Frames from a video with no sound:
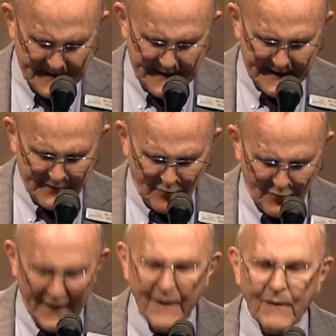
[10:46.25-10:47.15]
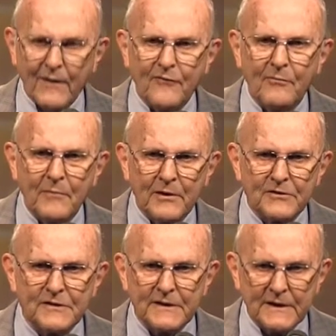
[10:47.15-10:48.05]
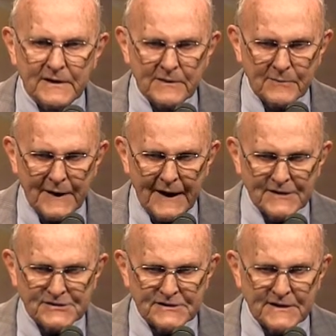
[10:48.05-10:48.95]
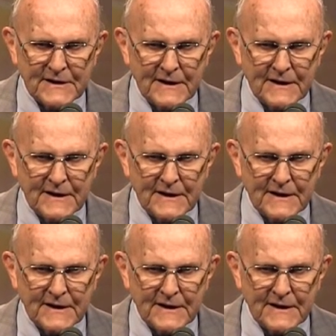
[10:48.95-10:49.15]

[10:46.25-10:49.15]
and a well of mercy and compassion.